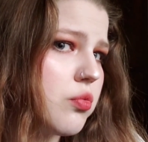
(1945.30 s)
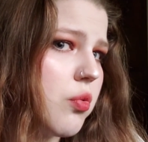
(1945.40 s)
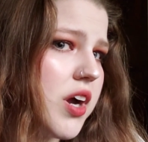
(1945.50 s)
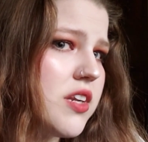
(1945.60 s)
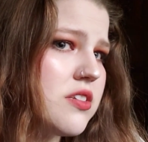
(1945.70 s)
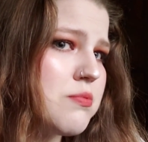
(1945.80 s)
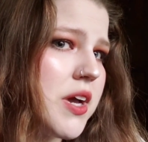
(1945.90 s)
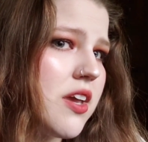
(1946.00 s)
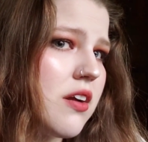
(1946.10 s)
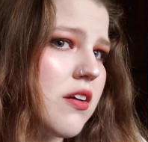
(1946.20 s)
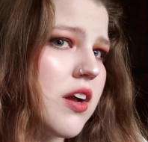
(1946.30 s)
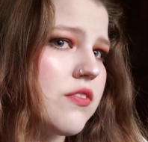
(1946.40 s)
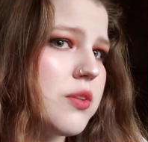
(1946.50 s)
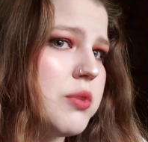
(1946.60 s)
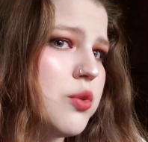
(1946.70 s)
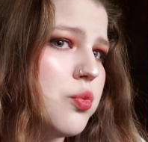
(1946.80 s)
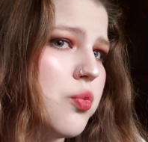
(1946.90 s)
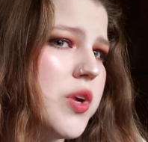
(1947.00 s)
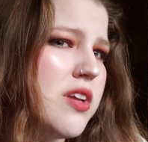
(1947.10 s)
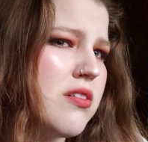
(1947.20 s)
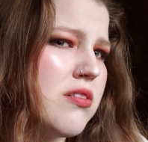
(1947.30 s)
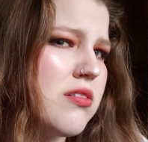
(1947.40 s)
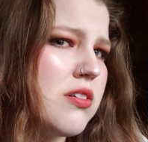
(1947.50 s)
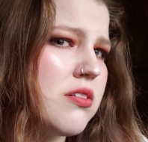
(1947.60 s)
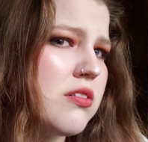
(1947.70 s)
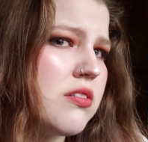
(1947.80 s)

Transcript: Why does my hair have to be weird?